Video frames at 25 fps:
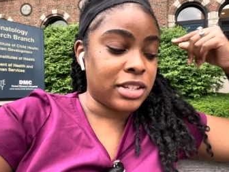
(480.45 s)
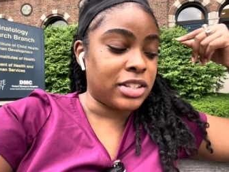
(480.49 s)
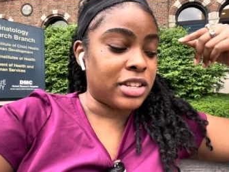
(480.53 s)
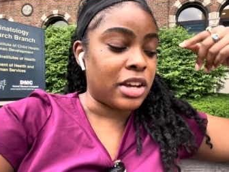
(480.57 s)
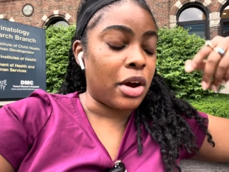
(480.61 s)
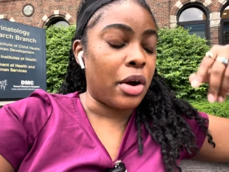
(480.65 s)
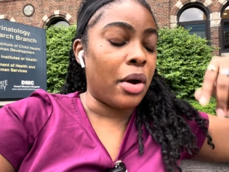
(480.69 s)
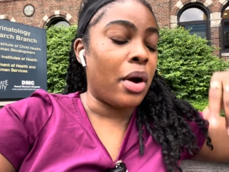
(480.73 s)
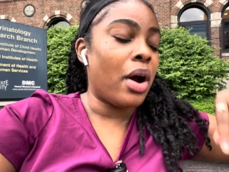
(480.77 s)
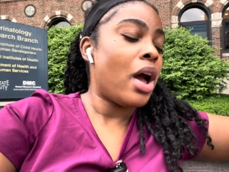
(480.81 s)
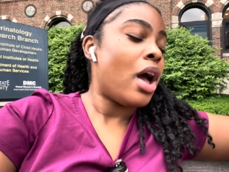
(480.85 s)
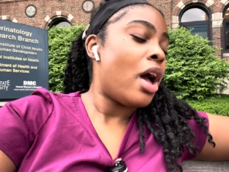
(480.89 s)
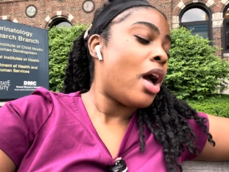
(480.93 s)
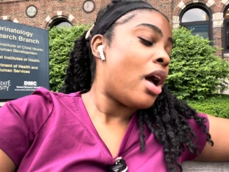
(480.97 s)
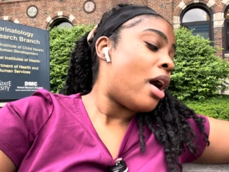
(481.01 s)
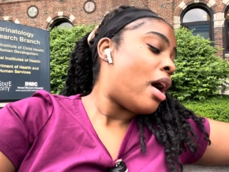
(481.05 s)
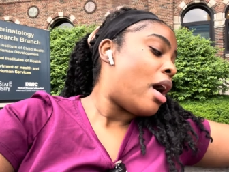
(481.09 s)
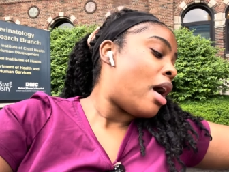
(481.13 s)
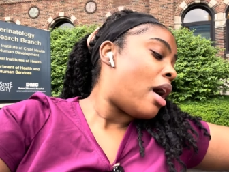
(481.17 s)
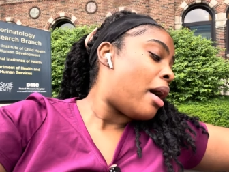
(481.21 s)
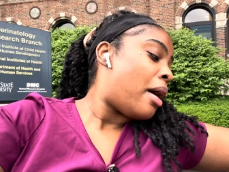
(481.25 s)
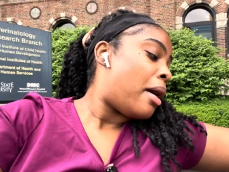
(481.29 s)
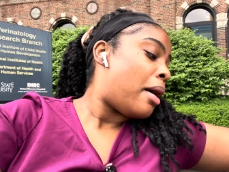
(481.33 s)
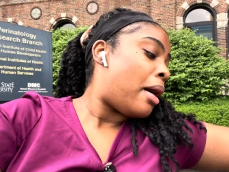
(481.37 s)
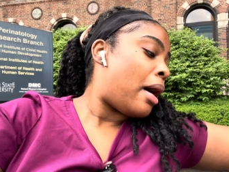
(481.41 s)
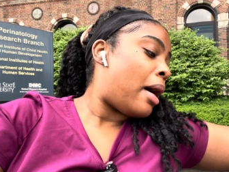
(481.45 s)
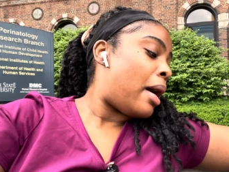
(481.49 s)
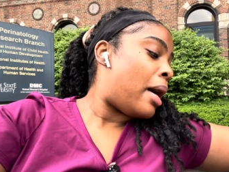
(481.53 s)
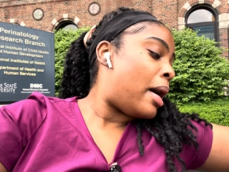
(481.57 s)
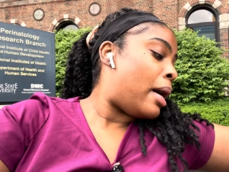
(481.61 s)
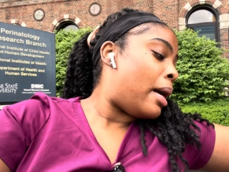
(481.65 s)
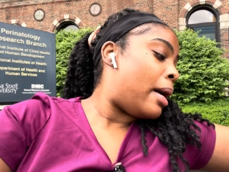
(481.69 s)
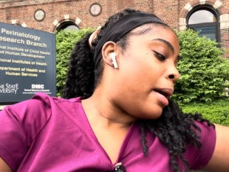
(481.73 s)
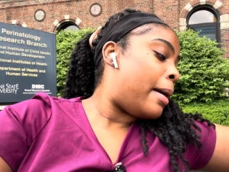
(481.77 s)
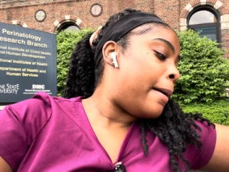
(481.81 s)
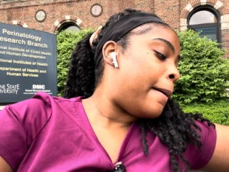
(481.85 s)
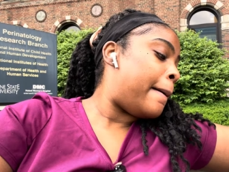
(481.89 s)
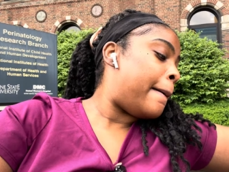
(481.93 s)
So
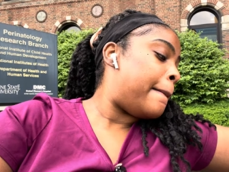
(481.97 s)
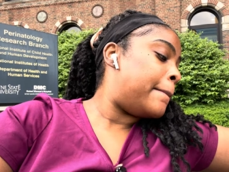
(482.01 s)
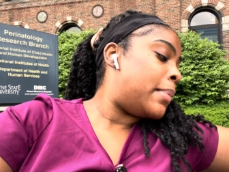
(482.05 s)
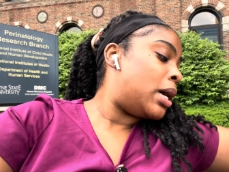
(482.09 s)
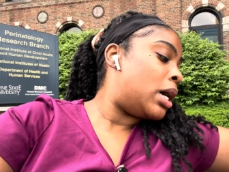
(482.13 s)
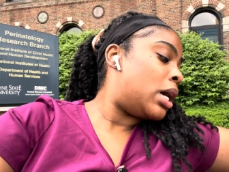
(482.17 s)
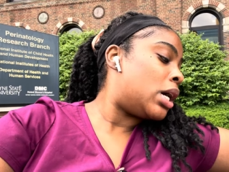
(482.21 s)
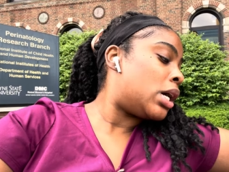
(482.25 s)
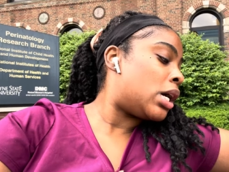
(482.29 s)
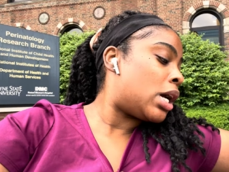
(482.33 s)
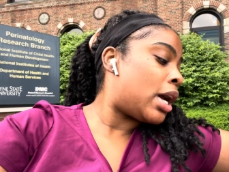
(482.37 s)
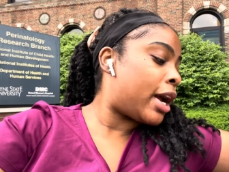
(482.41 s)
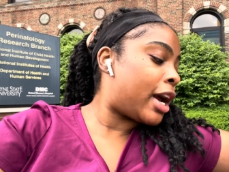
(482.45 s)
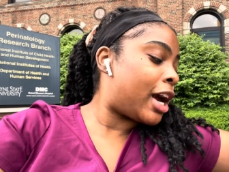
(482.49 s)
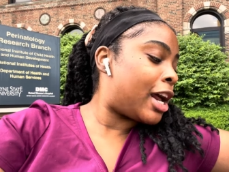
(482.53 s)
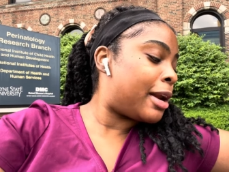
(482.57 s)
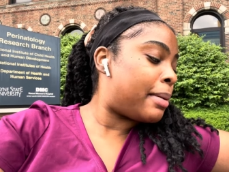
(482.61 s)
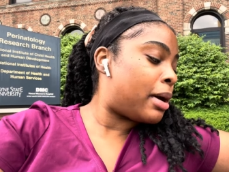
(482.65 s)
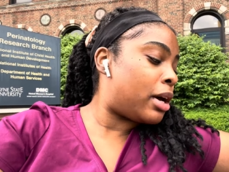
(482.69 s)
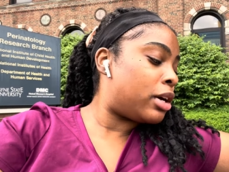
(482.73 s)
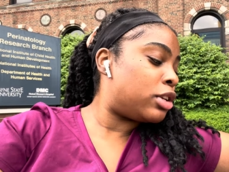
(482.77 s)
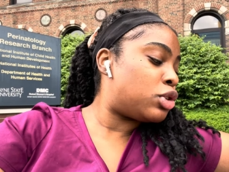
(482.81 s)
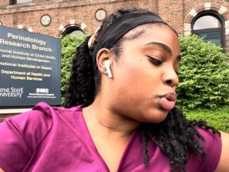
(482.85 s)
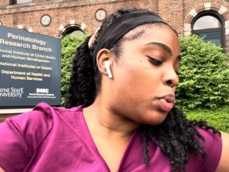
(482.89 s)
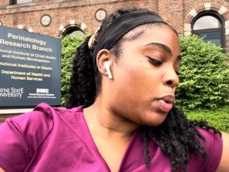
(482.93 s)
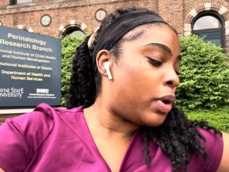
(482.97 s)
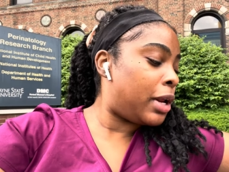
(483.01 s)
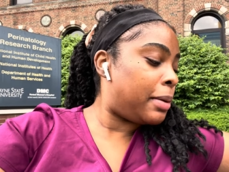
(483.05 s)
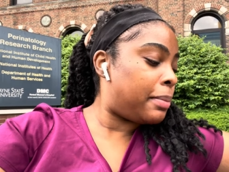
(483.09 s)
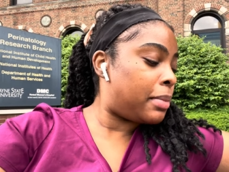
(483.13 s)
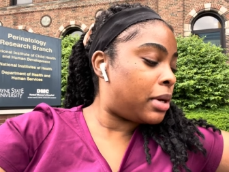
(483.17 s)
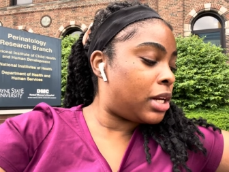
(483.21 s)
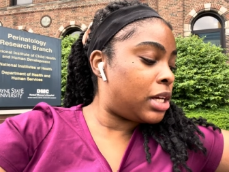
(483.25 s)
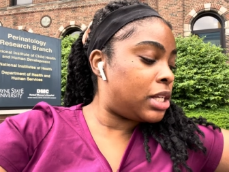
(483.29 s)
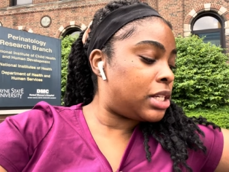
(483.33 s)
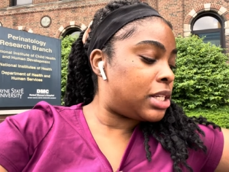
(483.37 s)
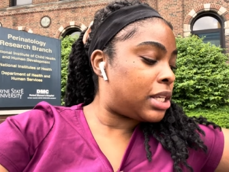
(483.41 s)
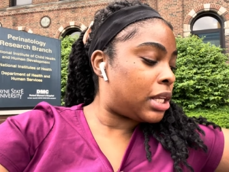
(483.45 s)
um, I got about 20
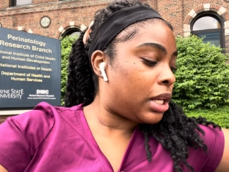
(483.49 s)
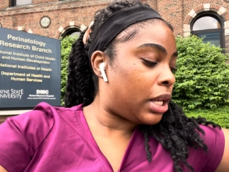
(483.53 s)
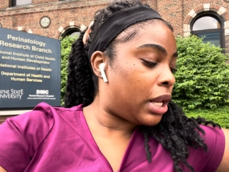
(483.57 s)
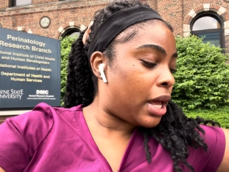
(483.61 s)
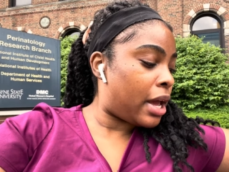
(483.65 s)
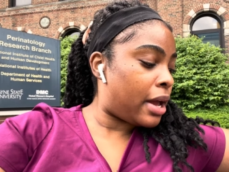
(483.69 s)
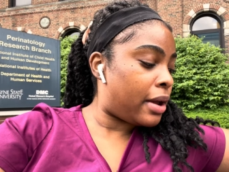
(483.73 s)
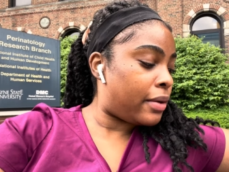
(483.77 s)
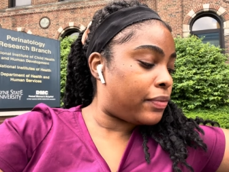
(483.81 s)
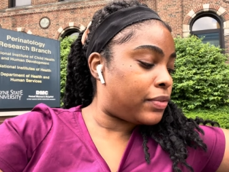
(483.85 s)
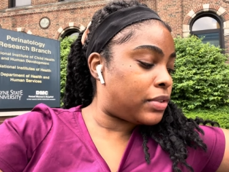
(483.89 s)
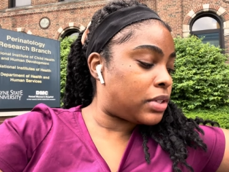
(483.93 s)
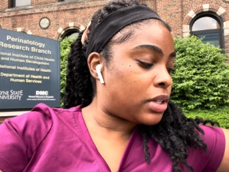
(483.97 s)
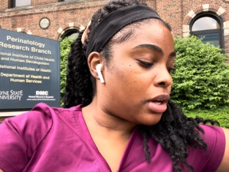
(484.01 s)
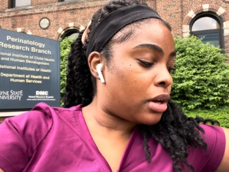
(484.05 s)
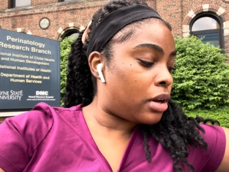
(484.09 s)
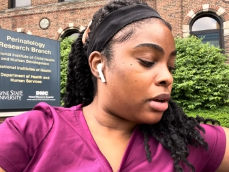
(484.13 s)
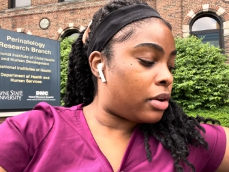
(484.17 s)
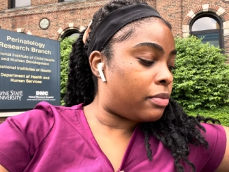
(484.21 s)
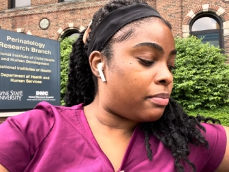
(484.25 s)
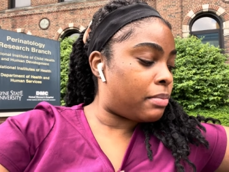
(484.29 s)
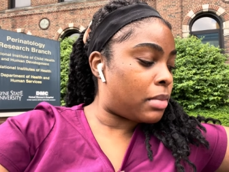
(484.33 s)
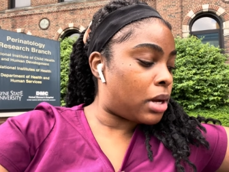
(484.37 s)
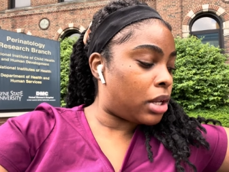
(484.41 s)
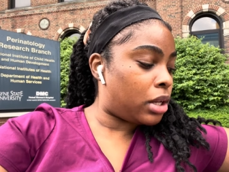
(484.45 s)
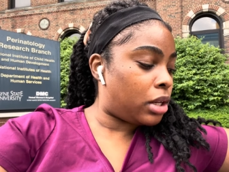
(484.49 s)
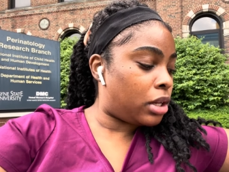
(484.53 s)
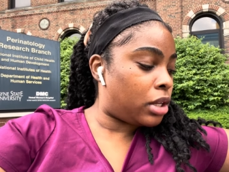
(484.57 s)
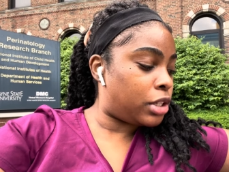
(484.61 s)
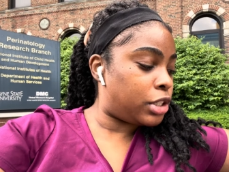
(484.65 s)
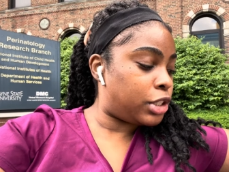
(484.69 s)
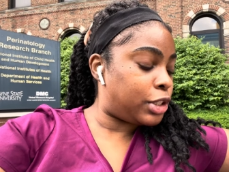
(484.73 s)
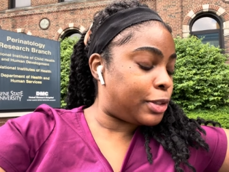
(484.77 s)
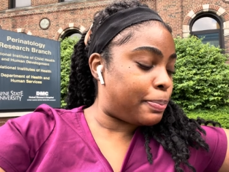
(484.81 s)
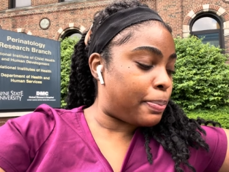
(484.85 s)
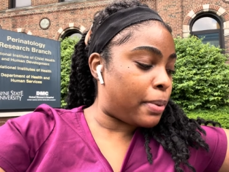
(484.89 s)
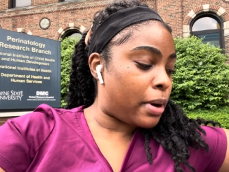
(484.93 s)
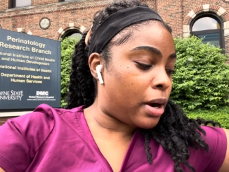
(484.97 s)
minutes left of my
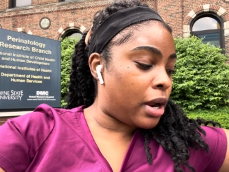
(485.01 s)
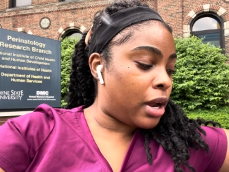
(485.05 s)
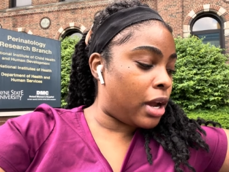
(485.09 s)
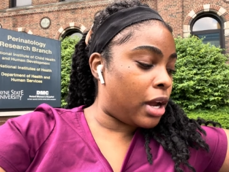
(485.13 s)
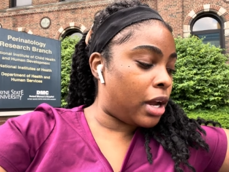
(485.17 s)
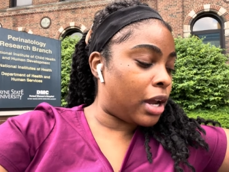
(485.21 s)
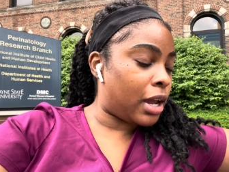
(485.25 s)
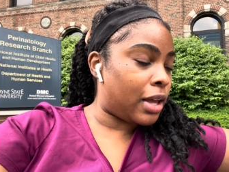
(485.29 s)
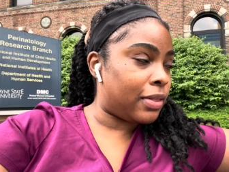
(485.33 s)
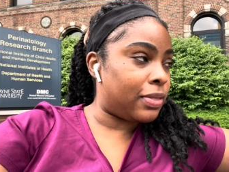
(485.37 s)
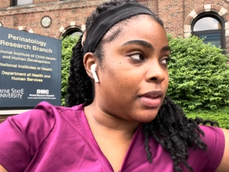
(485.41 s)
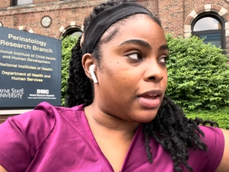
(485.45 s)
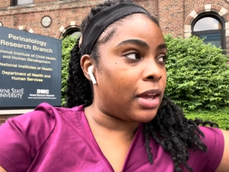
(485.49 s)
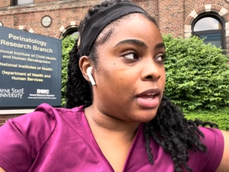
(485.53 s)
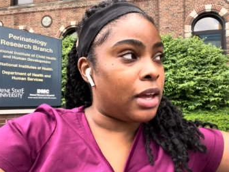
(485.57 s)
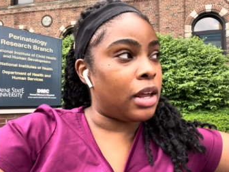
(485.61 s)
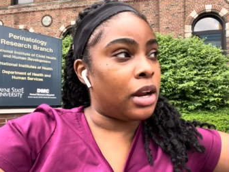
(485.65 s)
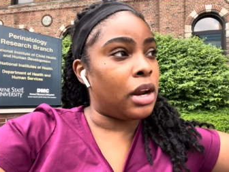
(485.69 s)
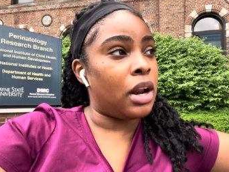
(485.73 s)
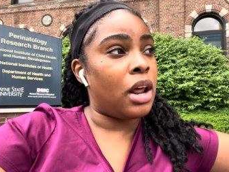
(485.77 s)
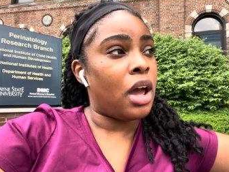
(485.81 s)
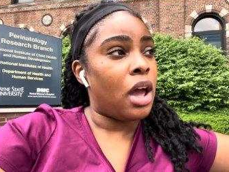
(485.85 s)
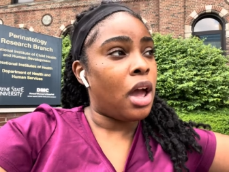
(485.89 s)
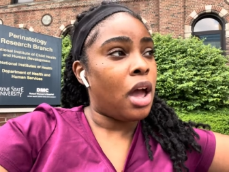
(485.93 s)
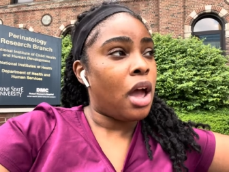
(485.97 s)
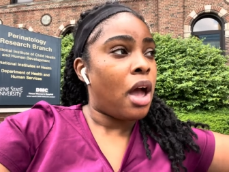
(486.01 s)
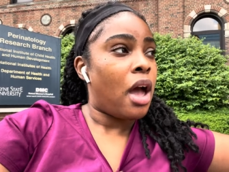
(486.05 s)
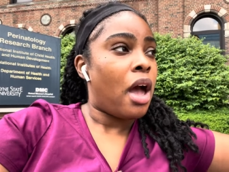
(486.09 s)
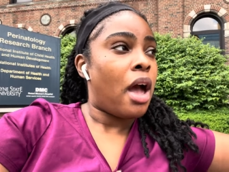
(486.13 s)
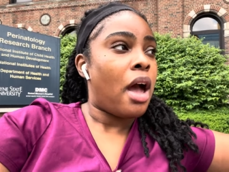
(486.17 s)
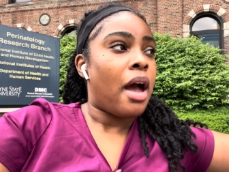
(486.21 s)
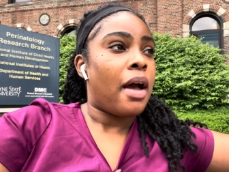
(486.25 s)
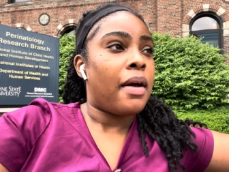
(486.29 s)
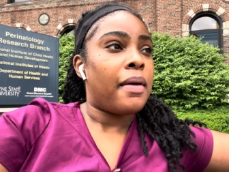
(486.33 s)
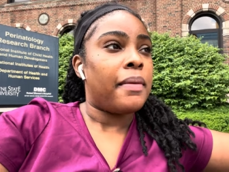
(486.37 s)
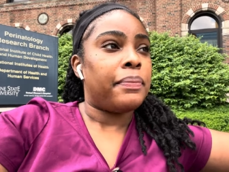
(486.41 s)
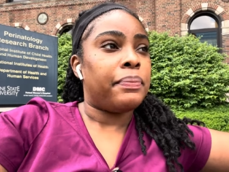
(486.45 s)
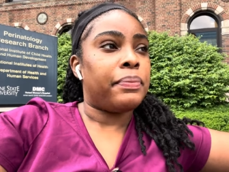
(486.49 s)
lunch break and then
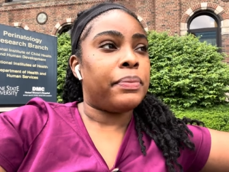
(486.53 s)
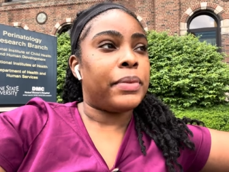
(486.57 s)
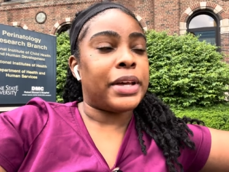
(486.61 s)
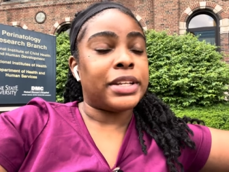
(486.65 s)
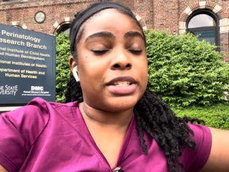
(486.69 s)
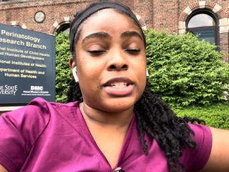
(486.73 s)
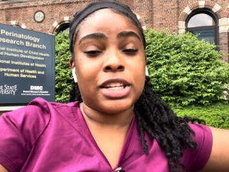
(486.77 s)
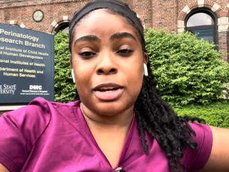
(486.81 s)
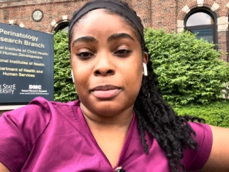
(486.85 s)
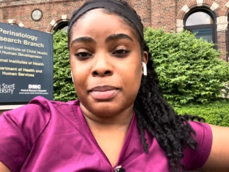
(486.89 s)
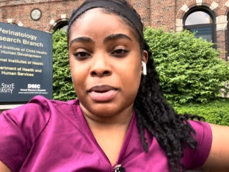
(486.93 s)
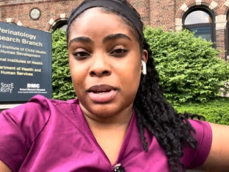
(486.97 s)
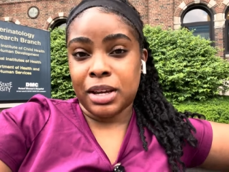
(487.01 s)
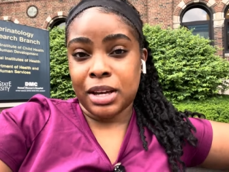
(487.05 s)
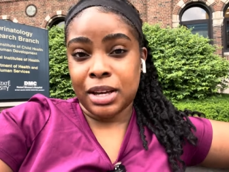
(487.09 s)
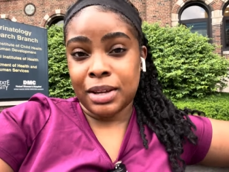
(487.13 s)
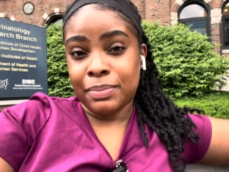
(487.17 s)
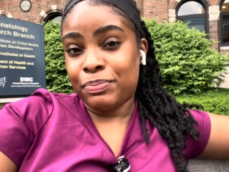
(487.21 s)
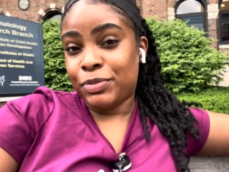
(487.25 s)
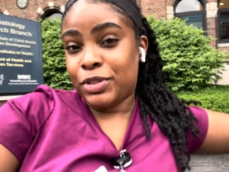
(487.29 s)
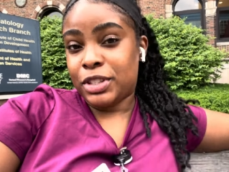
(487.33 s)
that's gonna be it.